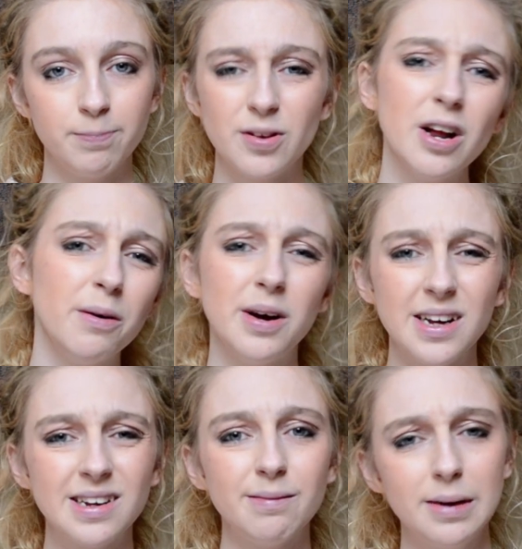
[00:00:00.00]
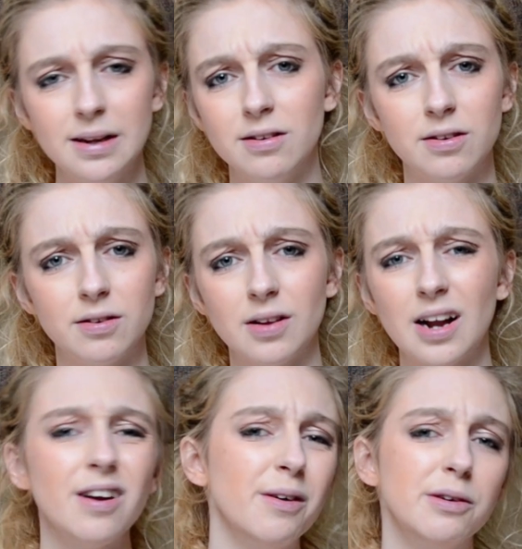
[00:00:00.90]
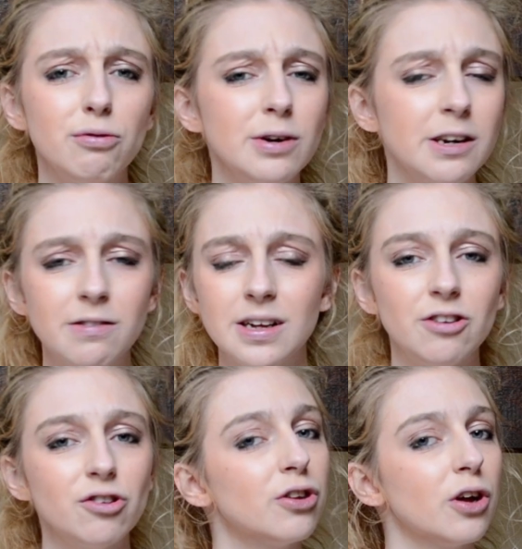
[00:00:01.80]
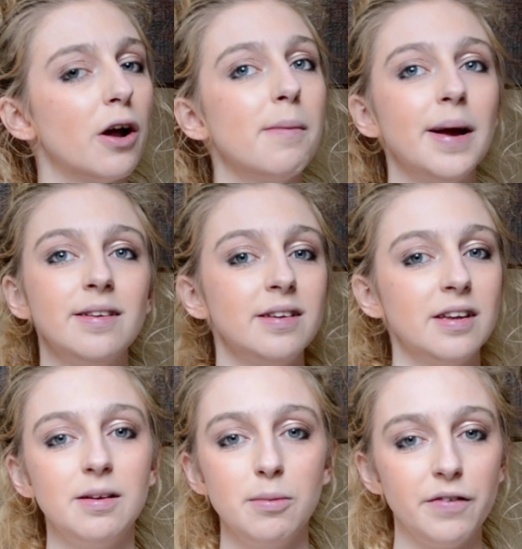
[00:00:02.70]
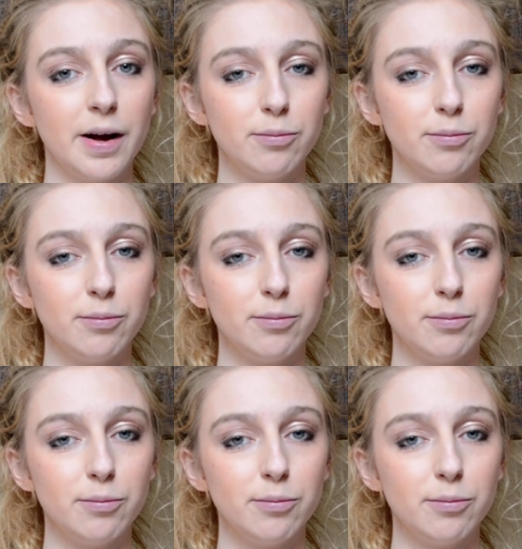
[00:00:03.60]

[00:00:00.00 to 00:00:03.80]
I don't know, it means, I don't know, it's really, really, it's just an amazing Disney movie.